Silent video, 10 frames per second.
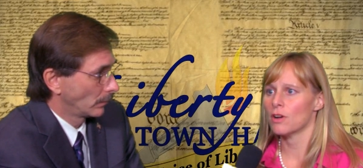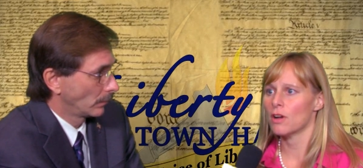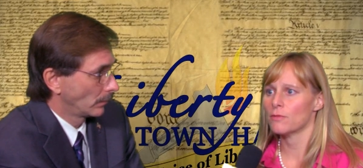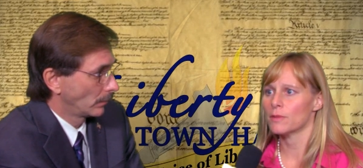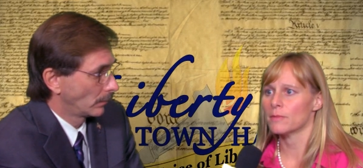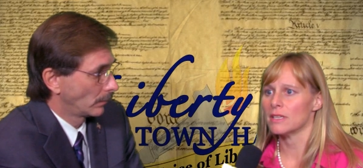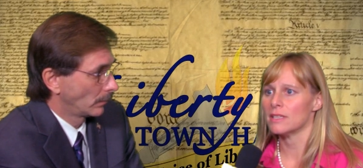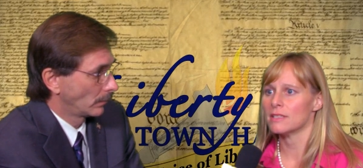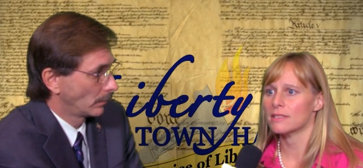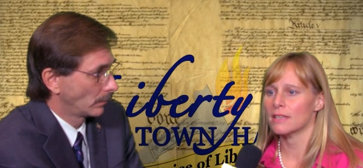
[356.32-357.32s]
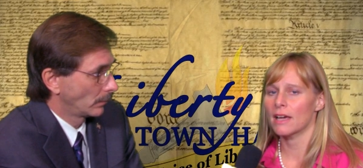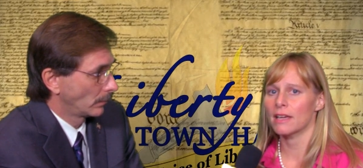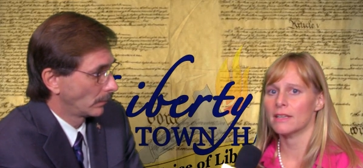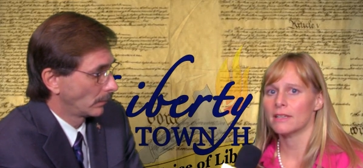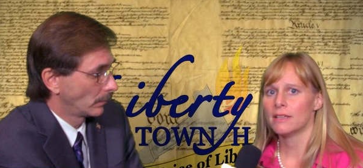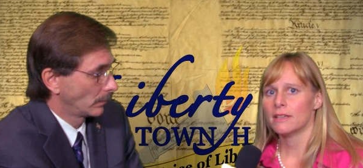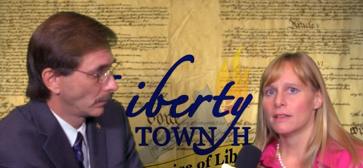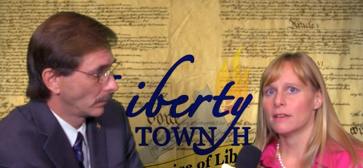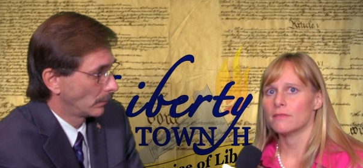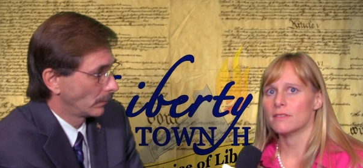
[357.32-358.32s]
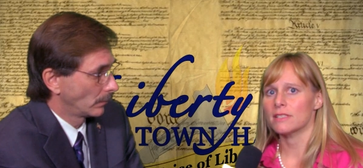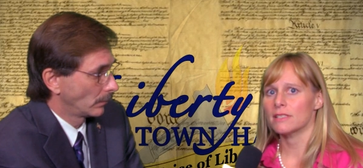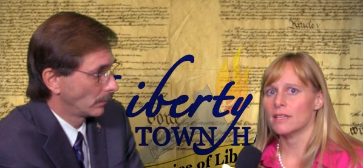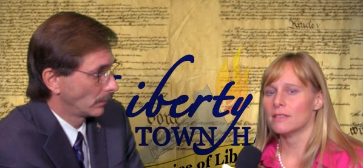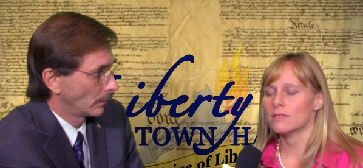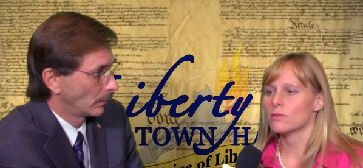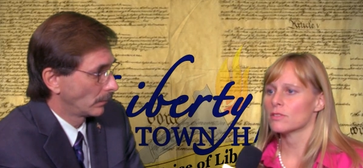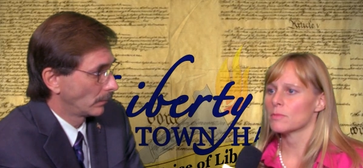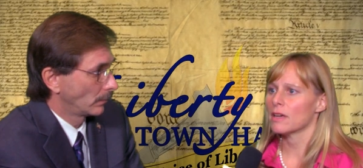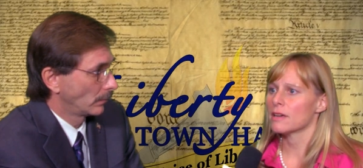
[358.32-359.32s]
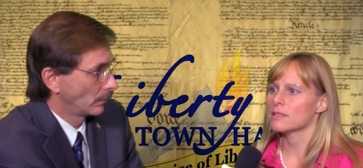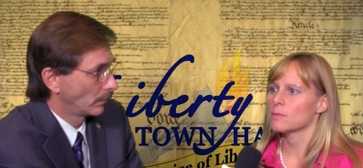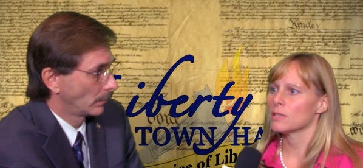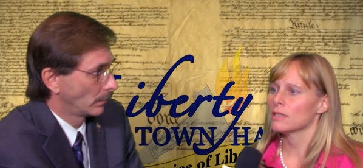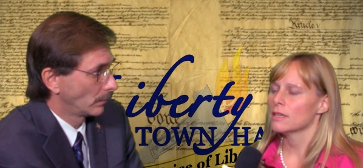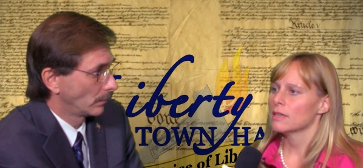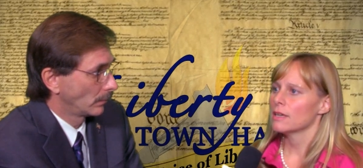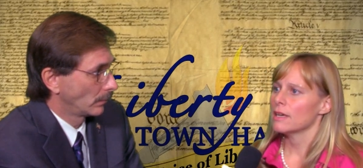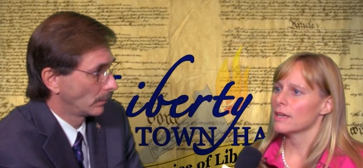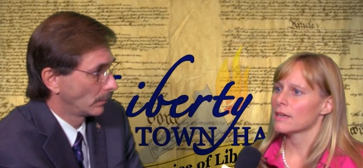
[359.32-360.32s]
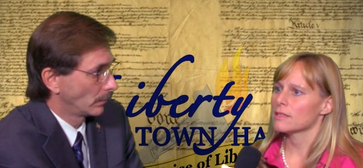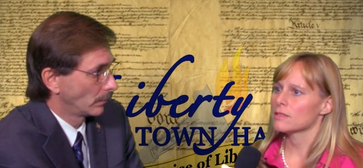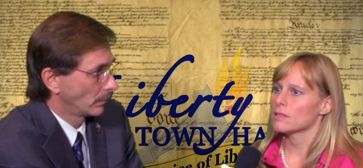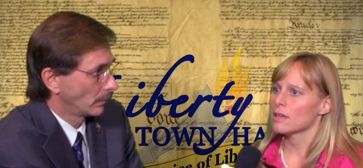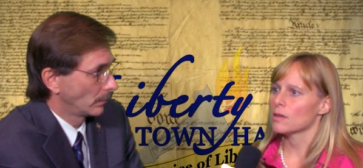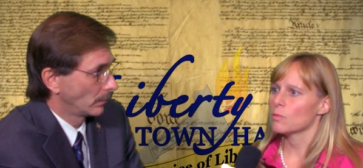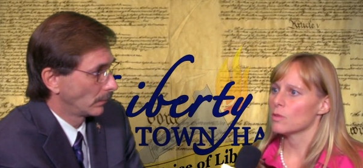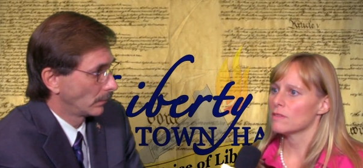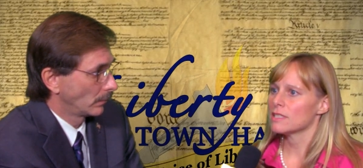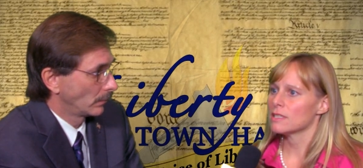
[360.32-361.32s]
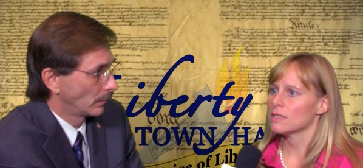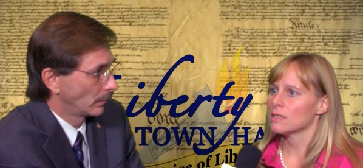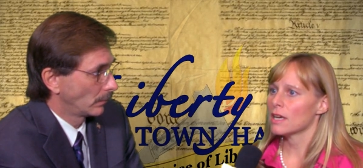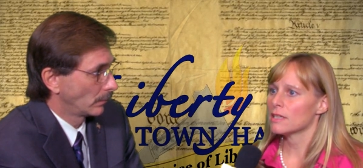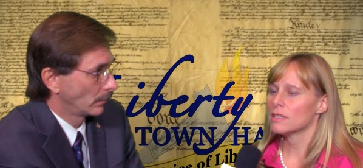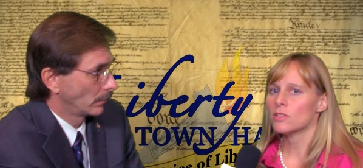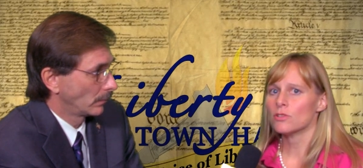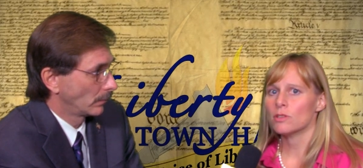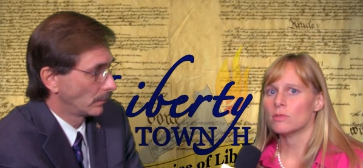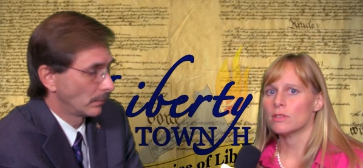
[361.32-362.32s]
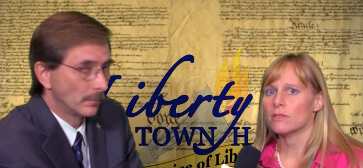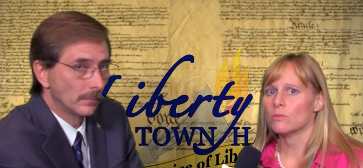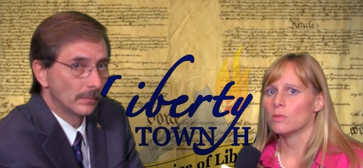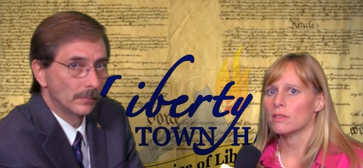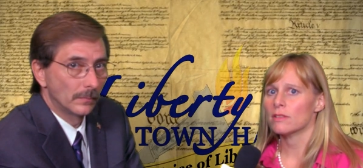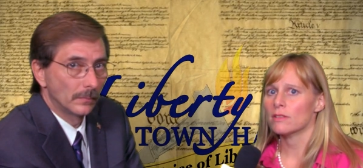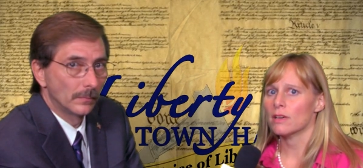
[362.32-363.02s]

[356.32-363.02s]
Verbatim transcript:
Speaker 1: all from the east side of the state, and so is my husband. And um, we've seen a lot of history with, with